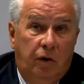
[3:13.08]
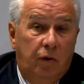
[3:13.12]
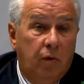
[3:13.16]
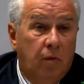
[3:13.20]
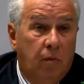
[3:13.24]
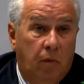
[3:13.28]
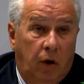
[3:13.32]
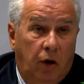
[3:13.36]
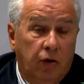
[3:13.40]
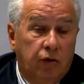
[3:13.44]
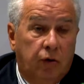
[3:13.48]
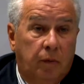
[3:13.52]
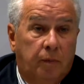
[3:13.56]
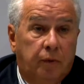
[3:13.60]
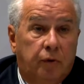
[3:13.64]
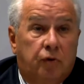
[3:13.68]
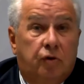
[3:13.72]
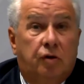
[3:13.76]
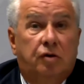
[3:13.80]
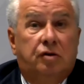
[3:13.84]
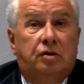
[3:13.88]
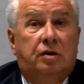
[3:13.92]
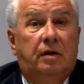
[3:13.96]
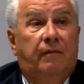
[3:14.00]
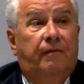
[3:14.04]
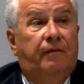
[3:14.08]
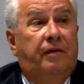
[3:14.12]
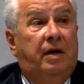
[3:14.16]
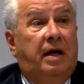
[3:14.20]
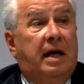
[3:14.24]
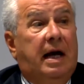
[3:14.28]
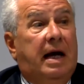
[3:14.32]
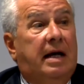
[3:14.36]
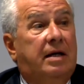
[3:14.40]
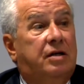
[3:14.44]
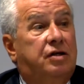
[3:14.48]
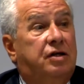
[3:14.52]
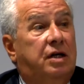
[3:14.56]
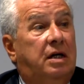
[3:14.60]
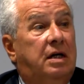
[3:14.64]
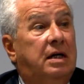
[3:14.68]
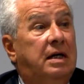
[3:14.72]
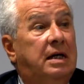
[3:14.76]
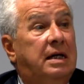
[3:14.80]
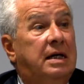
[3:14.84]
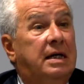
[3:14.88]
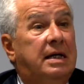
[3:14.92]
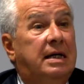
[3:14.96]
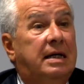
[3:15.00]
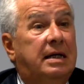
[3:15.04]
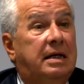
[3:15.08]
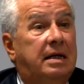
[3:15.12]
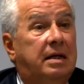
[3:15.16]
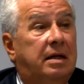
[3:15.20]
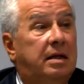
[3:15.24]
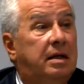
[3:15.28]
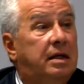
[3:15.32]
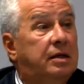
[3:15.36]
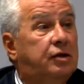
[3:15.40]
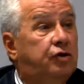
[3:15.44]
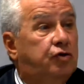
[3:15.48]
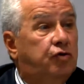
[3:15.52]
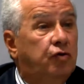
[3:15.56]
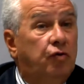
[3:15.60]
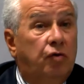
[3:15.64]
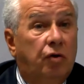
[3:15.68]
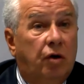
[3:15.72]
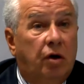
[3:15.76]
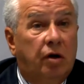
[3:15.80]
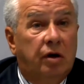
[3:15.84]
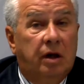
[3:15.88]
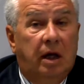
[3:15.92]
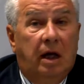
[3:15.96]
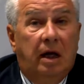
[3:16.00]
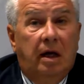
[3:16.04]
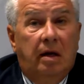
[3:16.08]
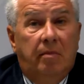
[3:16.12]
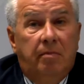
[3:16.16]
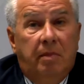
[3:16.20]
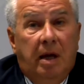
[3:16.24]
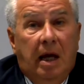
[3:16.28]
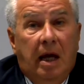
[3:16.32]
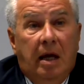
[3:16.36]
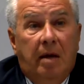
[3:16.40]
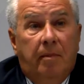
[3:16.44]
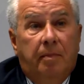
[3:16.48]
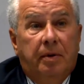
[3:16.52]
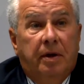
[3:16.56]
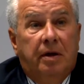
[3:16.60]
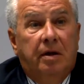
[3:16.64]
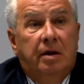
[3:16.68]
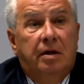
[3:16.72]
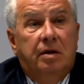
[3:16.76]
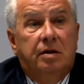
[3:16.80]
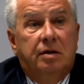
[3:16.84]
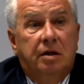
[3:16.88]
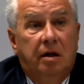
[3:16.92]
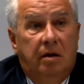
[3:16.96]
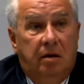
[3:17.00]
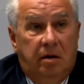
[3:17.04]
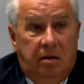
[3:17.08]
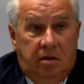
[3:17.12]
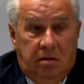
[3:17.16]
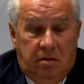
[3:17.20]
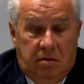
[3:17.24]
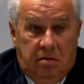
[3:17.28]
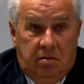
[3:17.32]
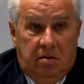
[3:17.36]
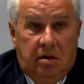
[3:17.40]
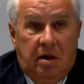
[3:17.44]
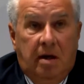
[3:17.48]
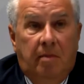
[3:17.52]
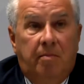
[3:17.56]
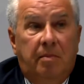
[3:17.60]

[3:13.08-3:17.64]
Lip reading: So we need to bring people together in development cooperation